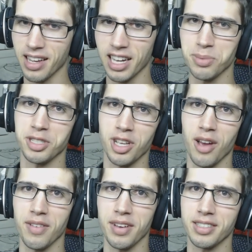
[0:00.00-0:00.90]
customer
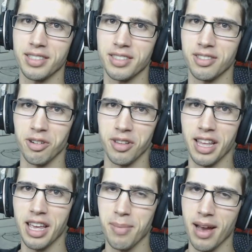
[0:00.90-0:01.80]
service through to
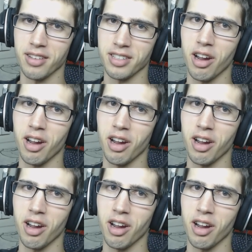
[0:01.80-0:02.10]
the emails.